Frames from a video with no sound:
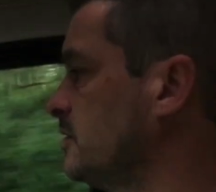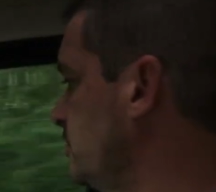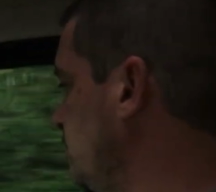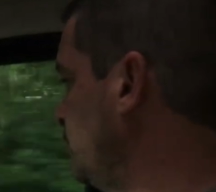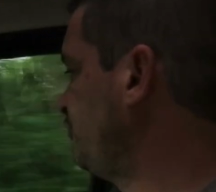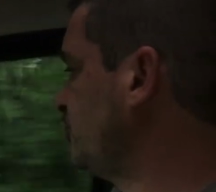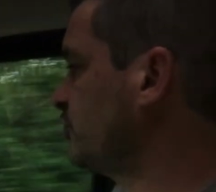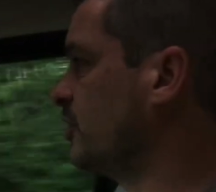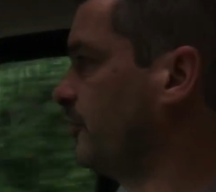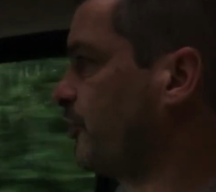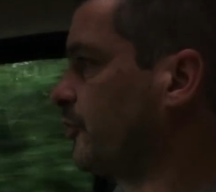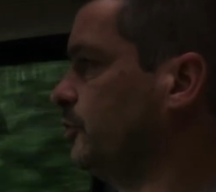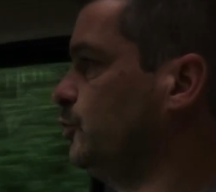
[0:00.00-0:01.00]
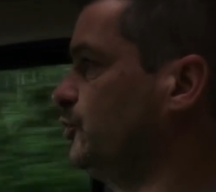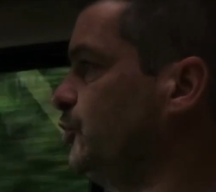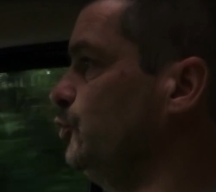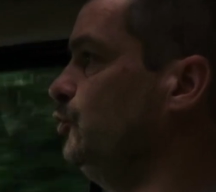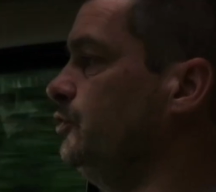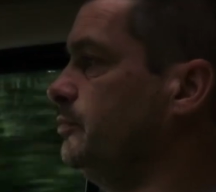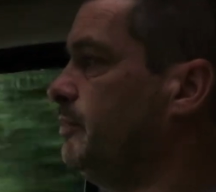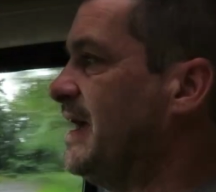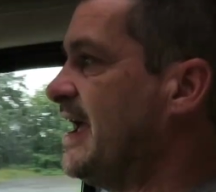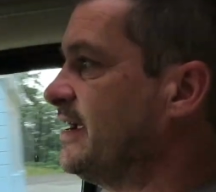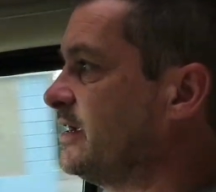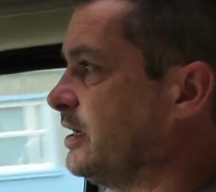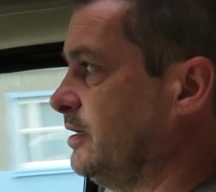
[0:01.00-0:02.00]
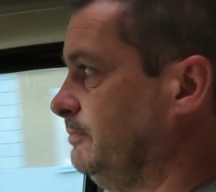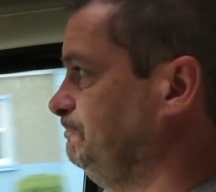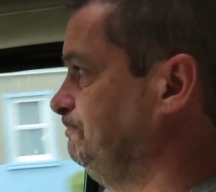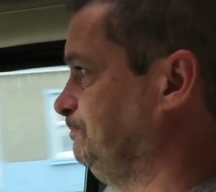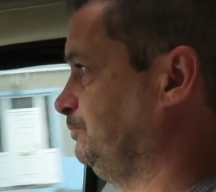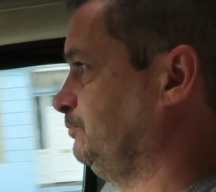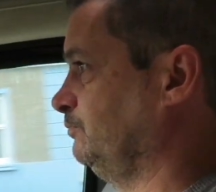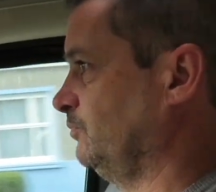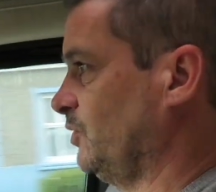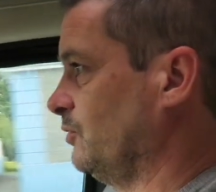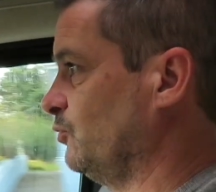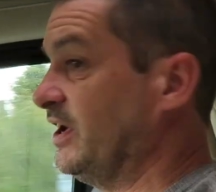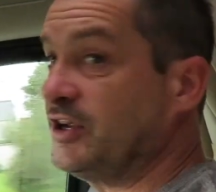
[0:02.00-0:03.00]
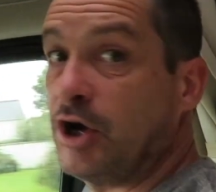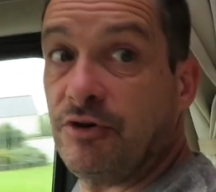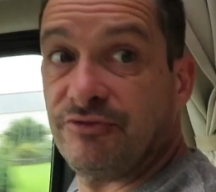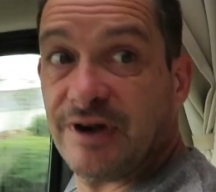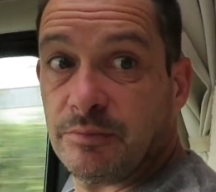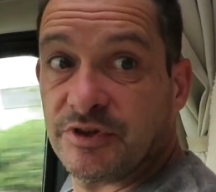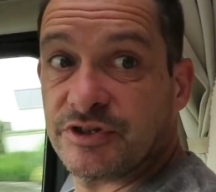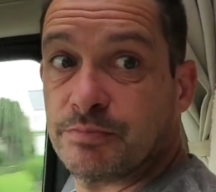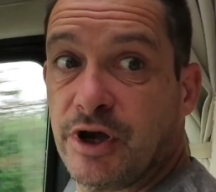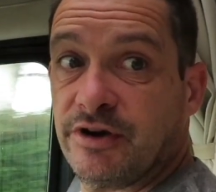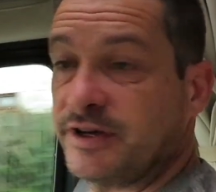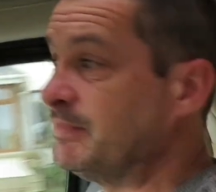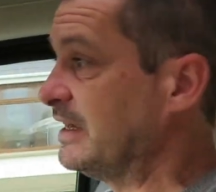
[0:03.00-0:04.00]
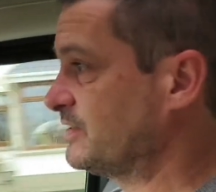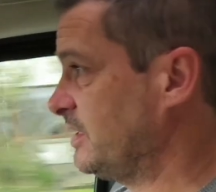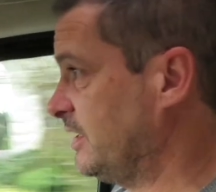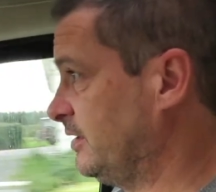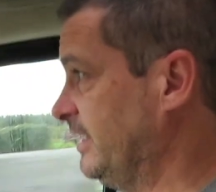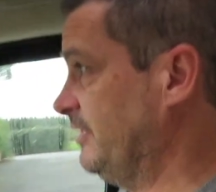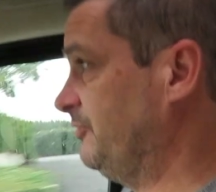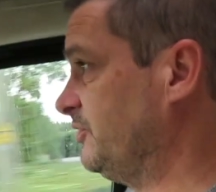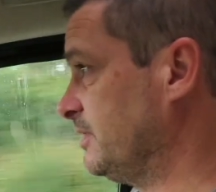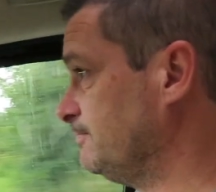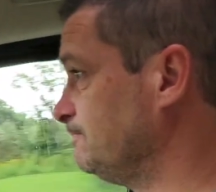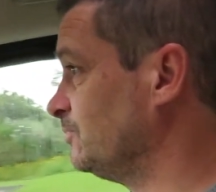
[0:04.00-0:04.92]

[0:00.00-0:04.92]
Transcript: So we're just going through Doonbeg, where your family's buried Mazet and lived.